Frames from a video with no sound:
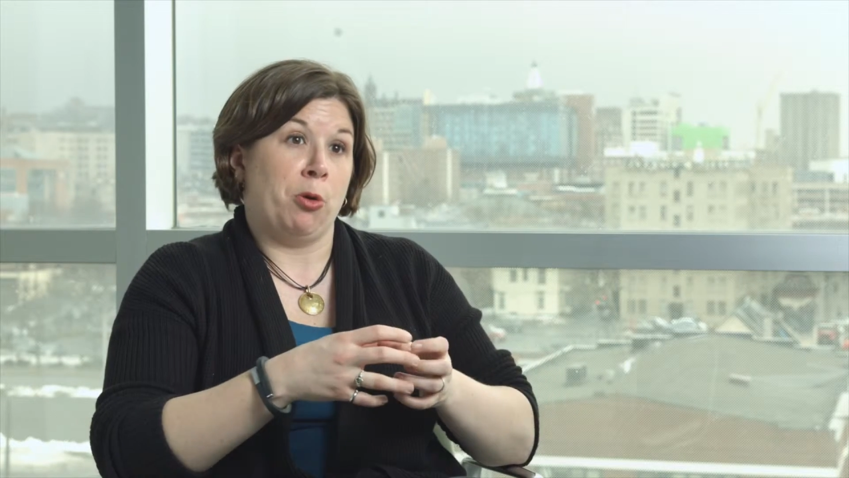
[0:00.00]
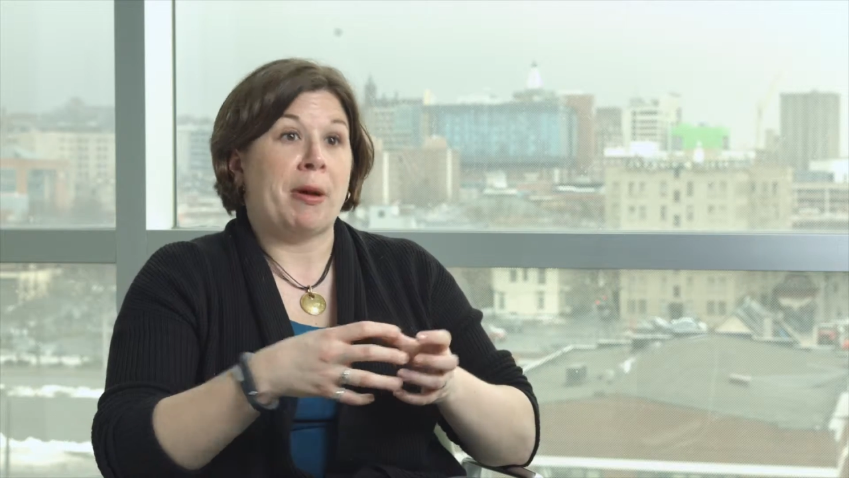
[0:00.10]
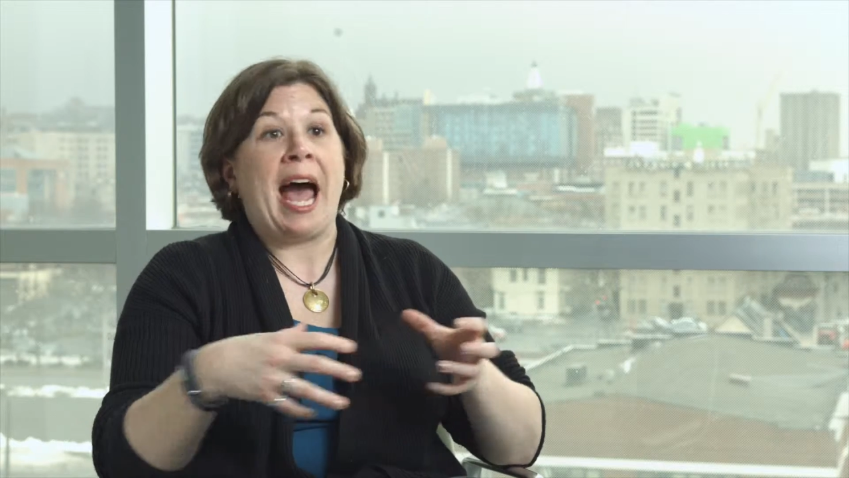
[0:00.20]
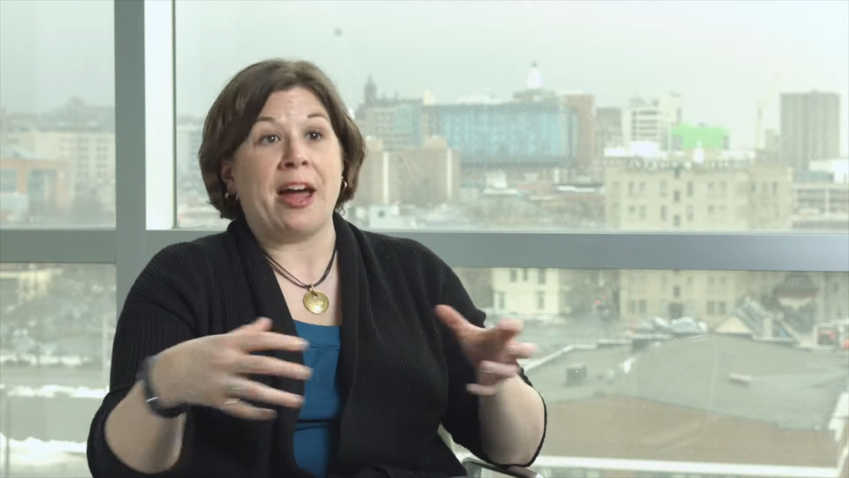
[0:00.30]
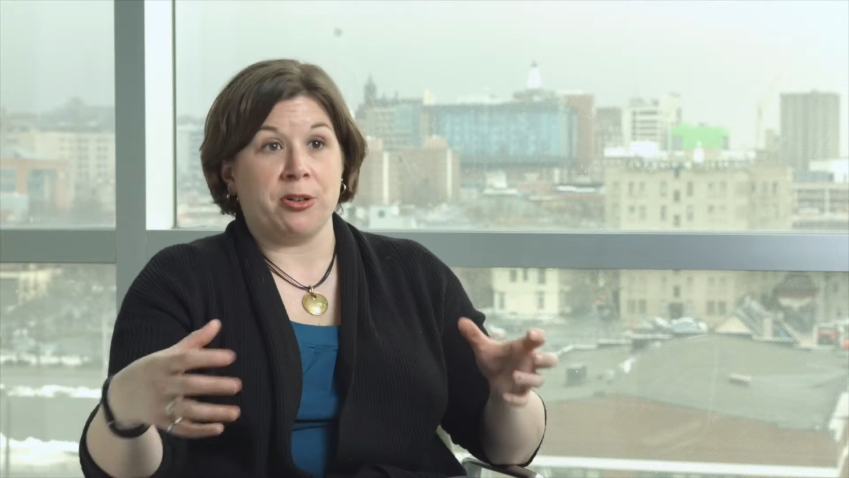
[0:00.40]

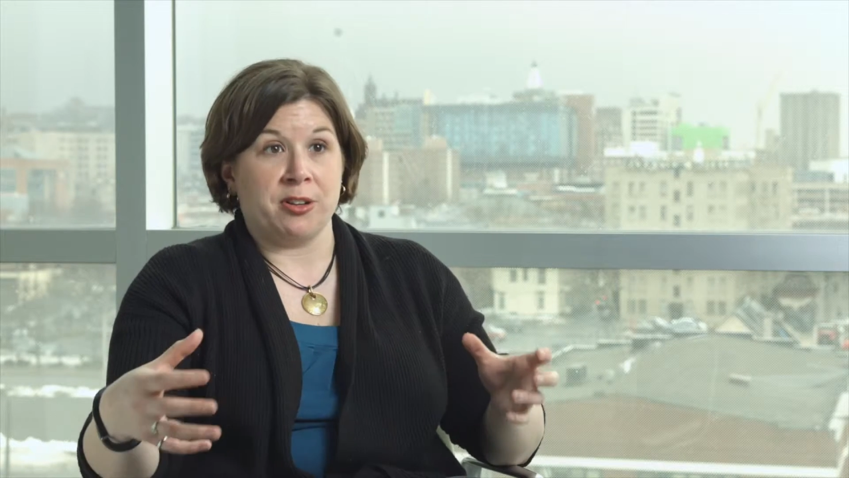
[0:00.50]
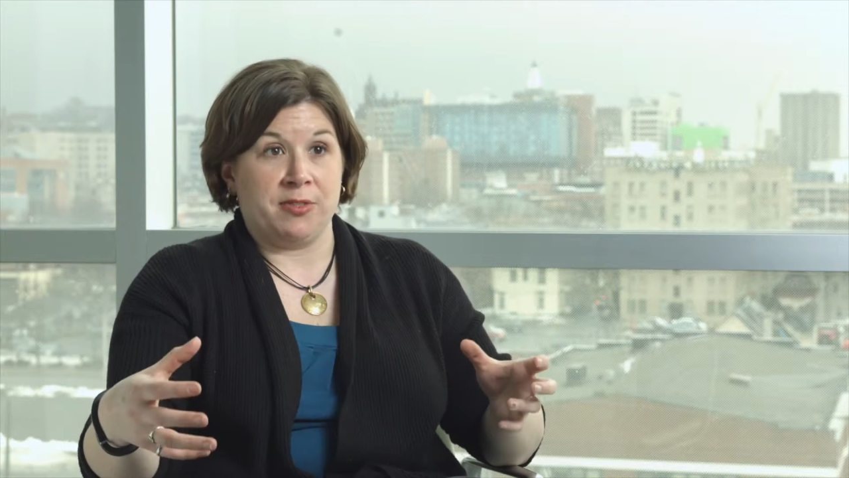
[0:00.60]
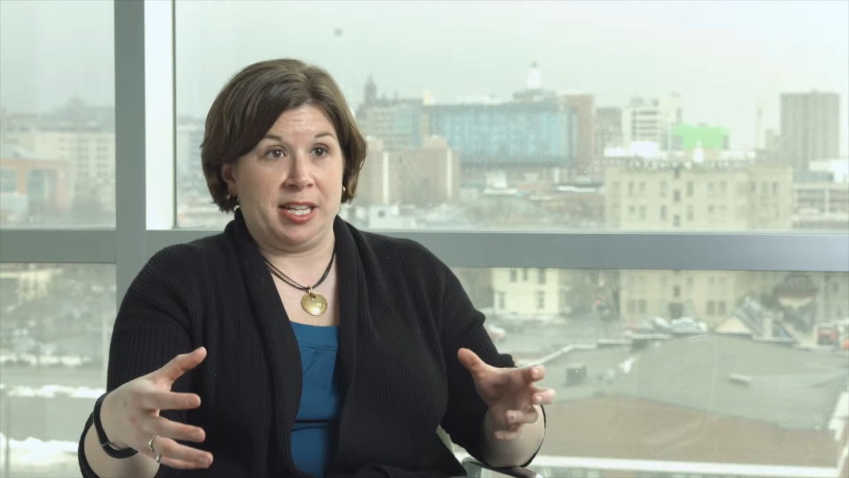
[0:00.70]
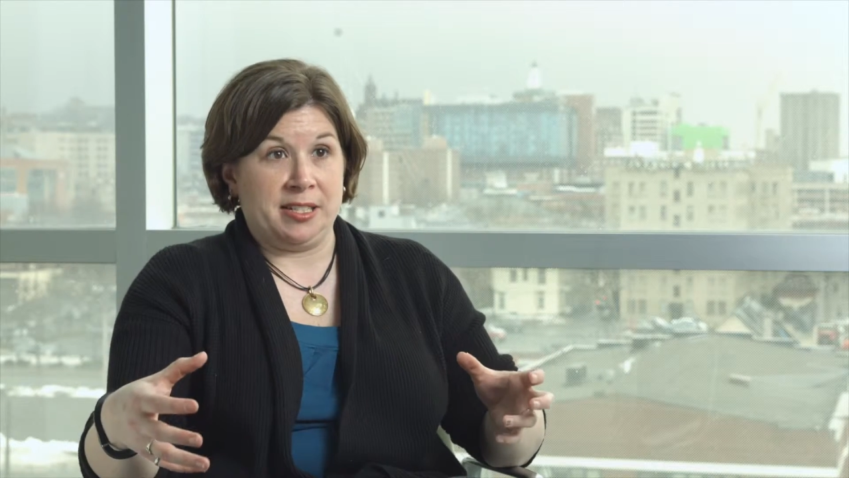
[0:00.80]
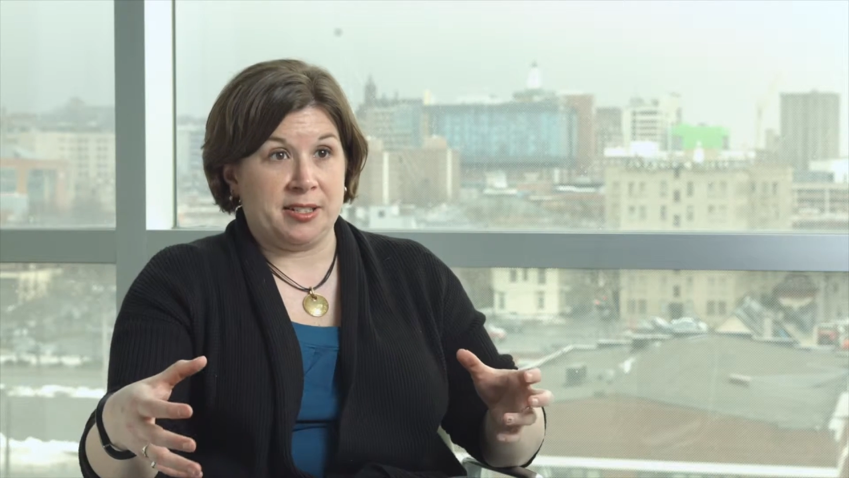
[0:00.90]
pattern of
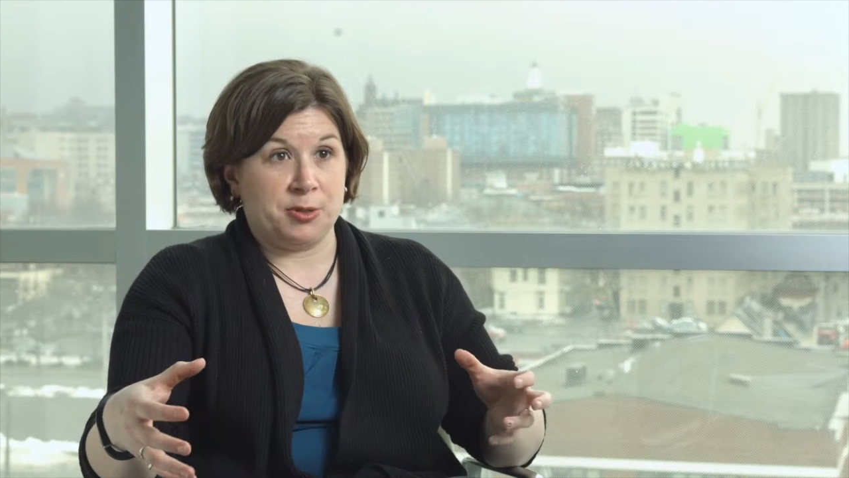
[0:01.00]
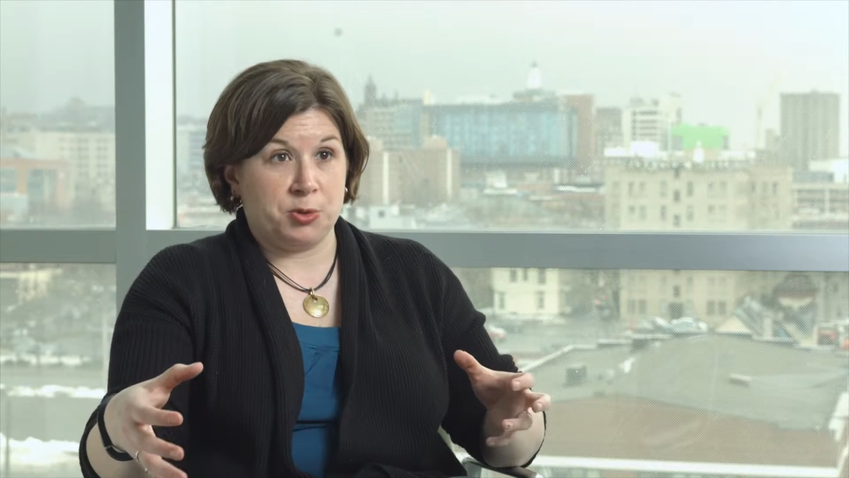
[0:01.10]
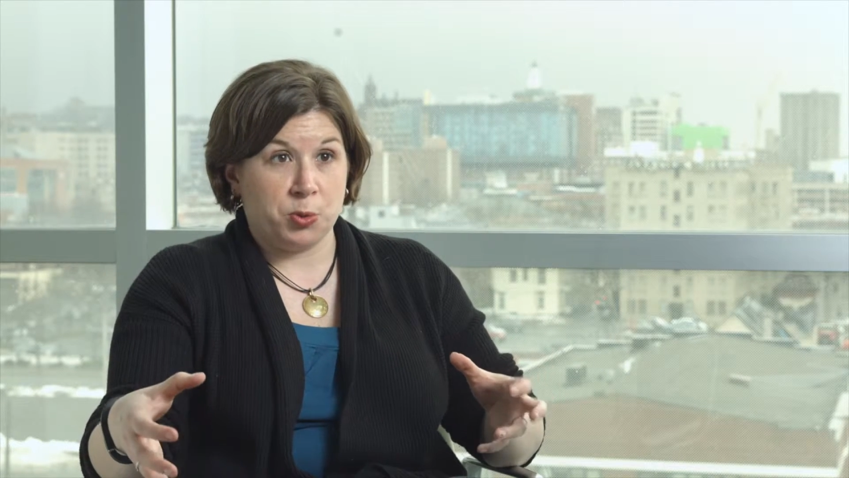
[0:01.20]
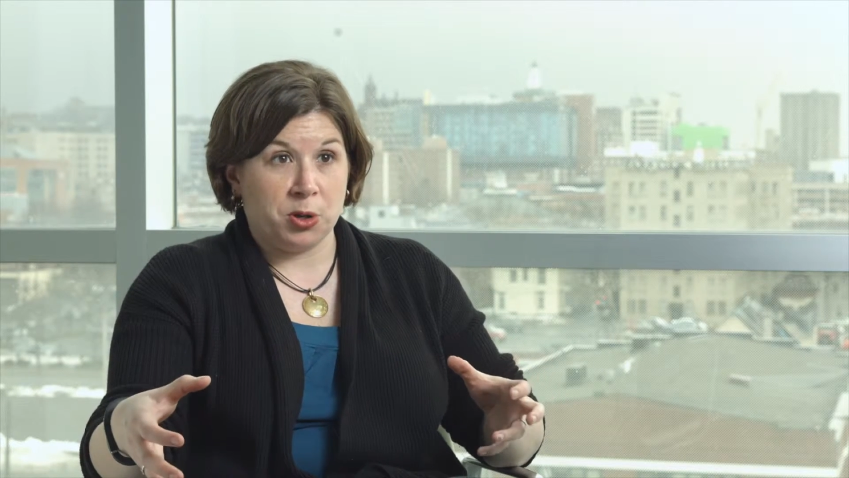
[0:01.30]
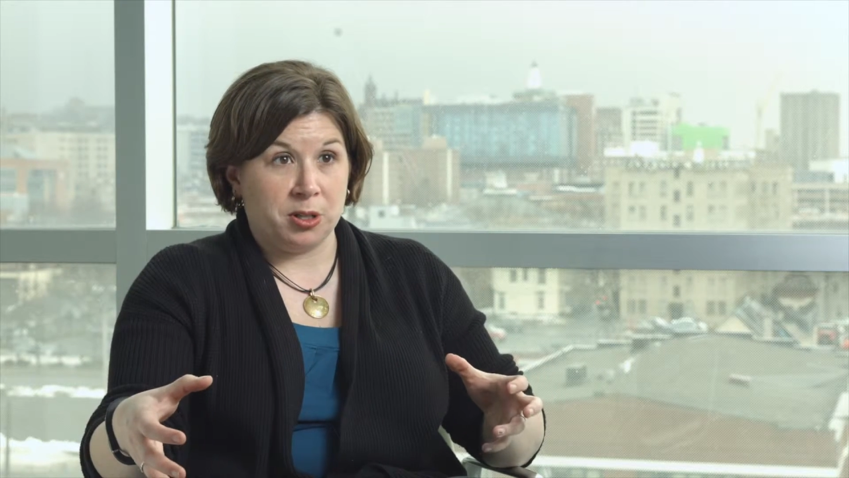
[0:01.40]
these
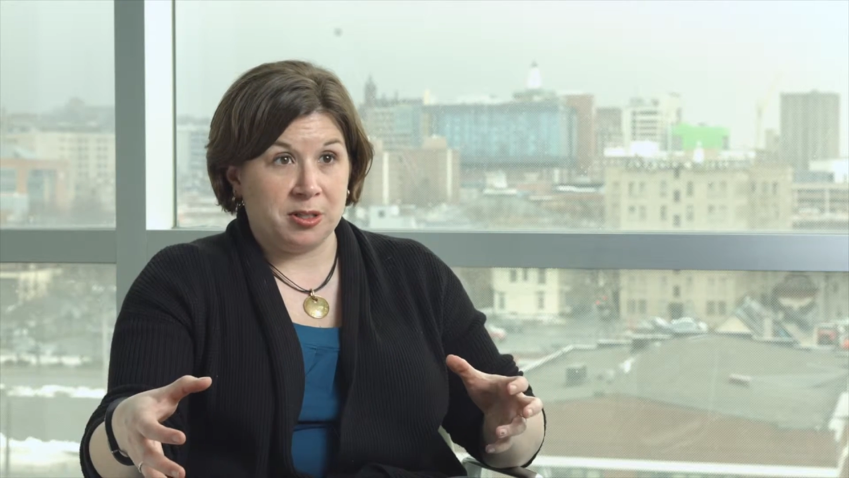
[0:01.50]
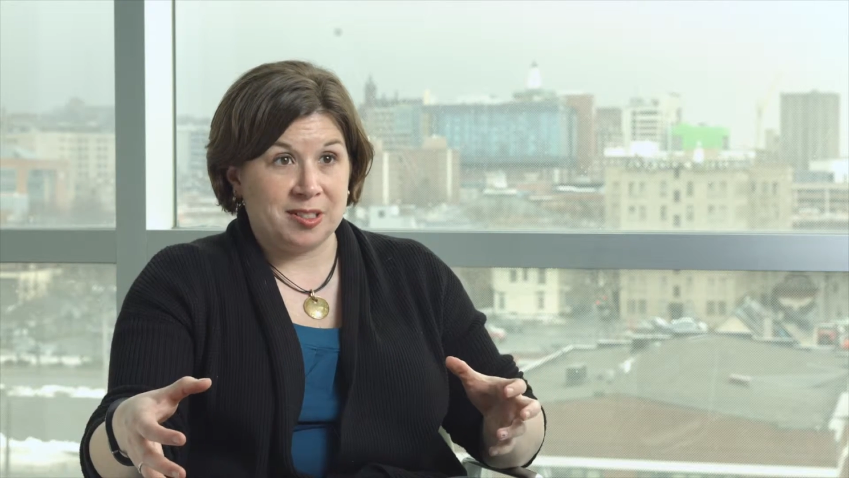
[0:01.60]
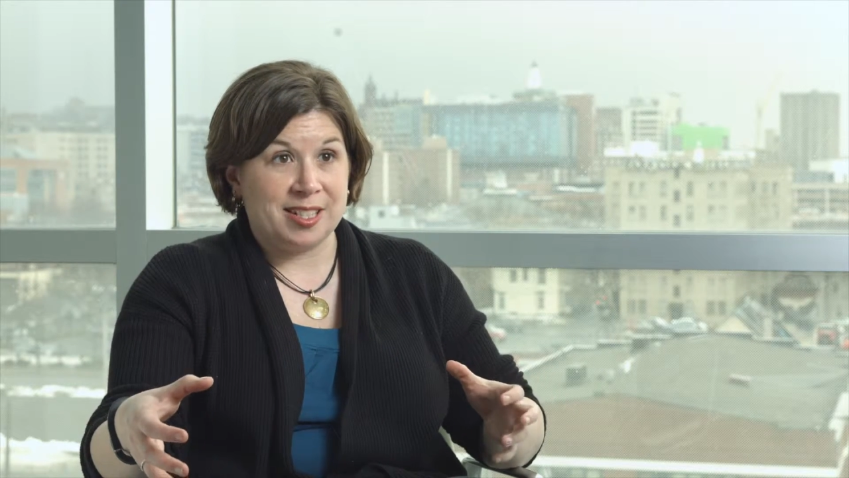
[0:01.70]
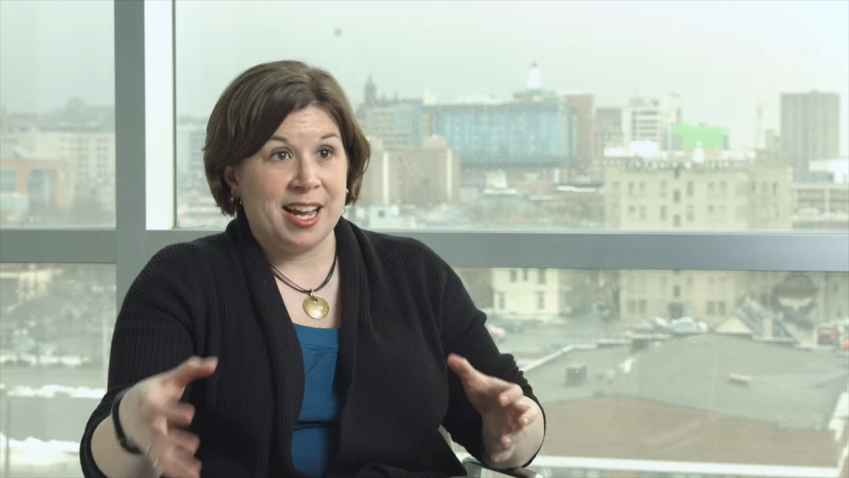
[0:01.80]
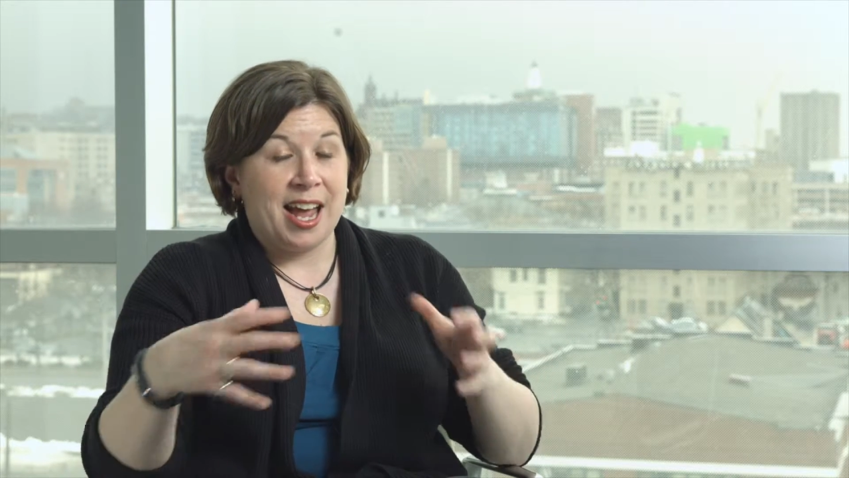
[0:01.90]
swirls,